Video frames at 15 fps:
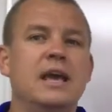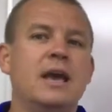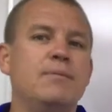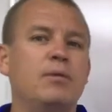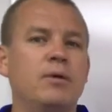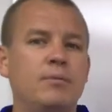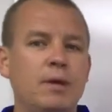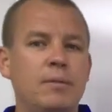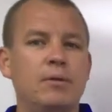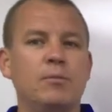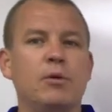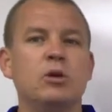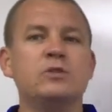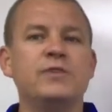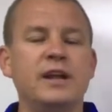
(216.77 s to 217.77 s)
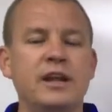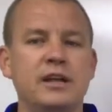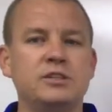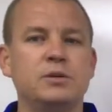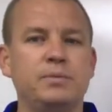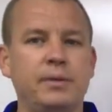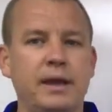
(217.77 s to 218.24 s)
And remember, most
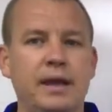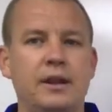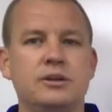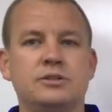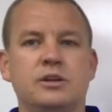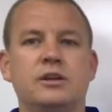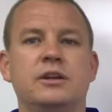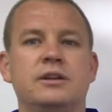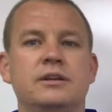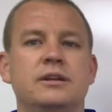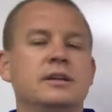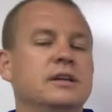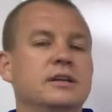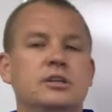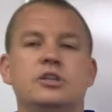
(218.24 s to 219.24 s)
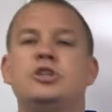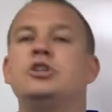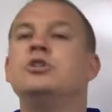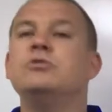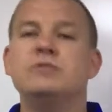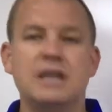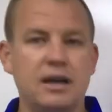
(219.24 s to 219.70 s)
financial planners are going to
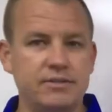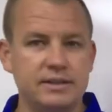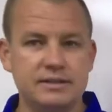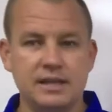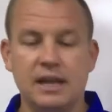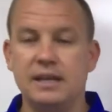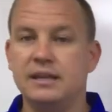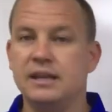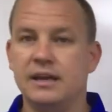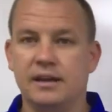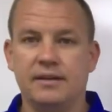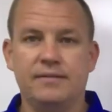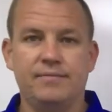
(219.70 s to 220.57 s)
shoot down this idea.